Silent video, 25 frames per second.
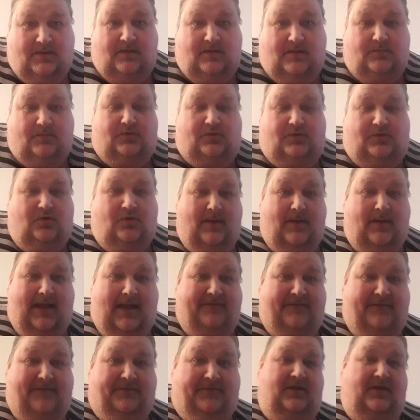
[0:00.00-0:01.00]

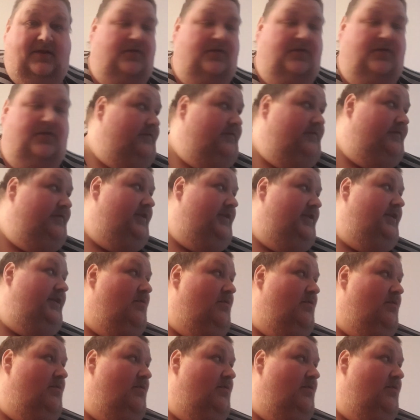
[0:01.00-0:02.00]
everything on this video.
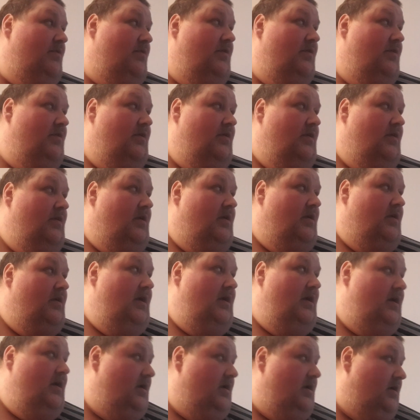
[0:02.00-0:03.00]

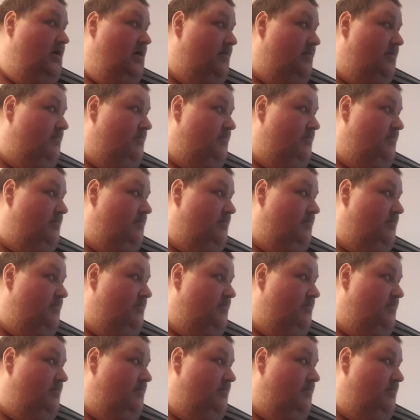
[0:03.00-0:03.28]
We